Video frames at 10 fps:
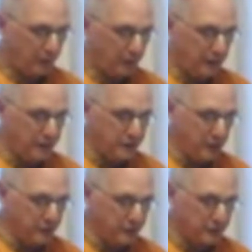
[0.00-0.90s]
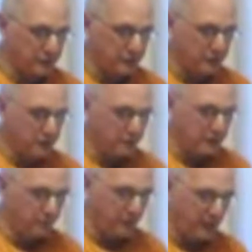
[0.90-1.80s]
He is thus considered to be
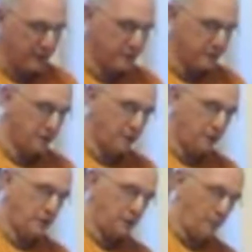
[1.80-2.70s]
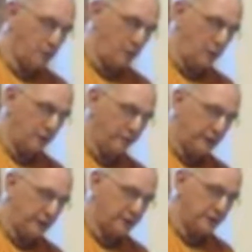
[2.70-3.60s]
the best among all
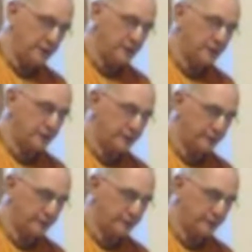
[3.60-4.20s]
living entities.